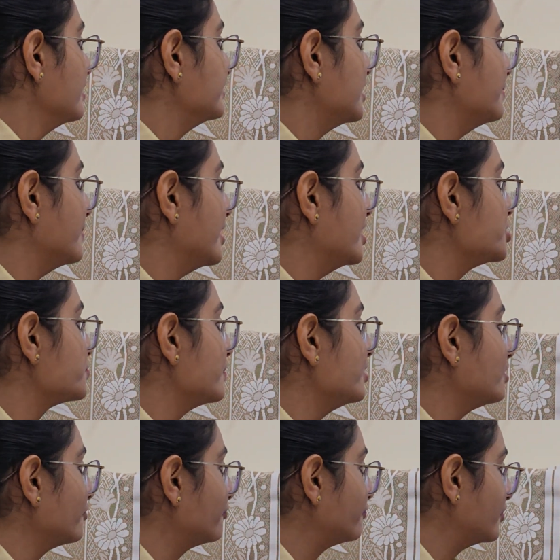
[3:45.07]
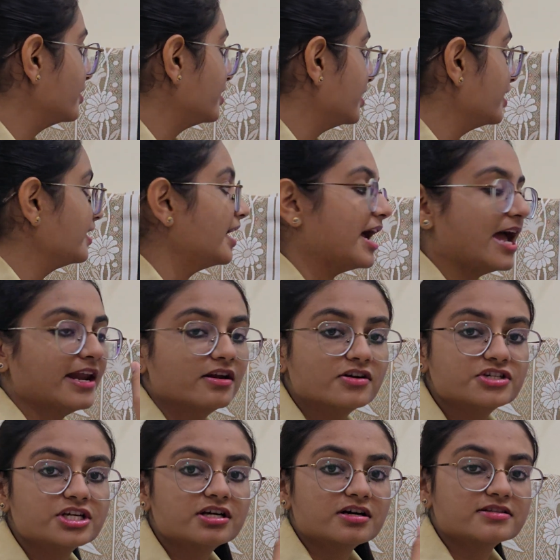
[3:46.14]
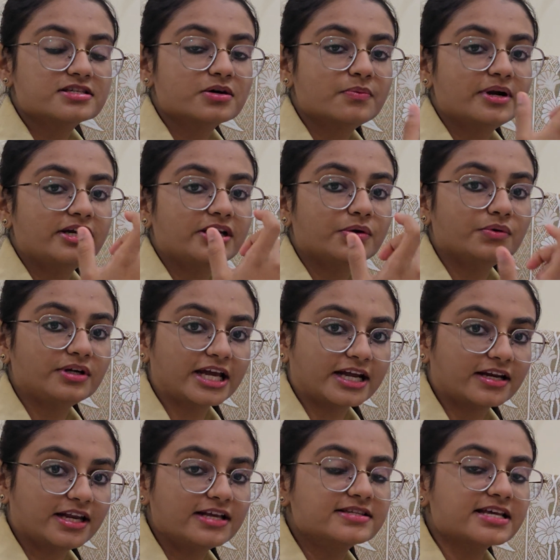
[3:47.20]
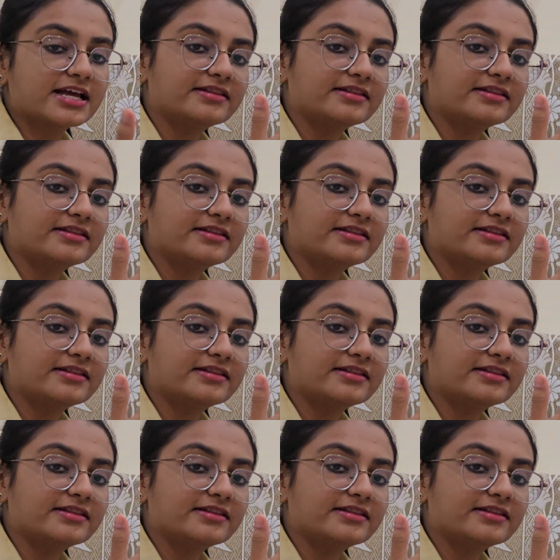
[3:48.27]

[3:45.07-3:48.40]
Then management of fatigue, energy conservative techniques